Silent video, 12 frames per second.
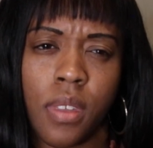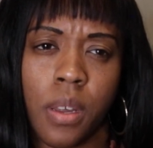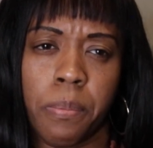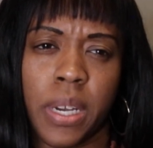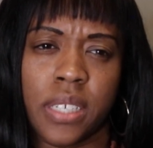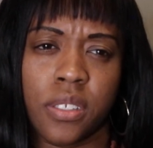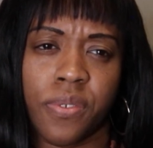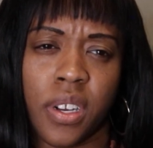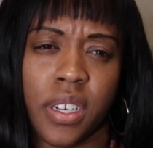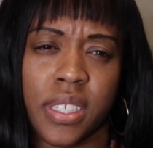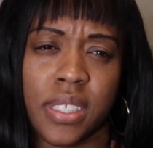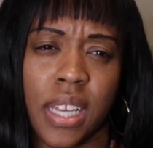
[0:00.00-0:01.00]
but as
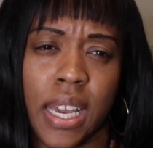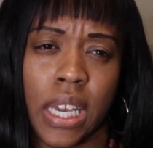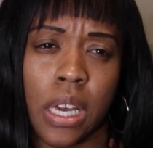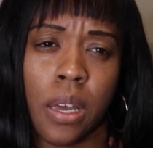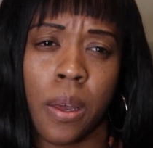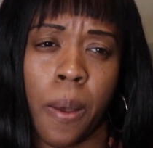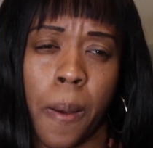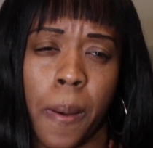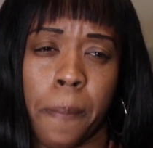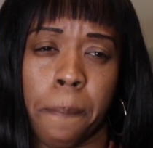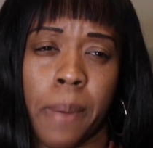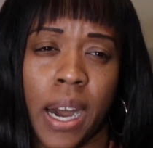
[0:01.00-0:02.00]
far as like
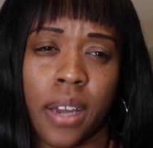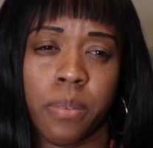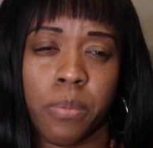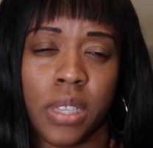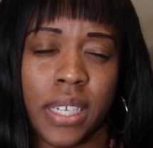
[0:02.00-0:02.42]
a bottom,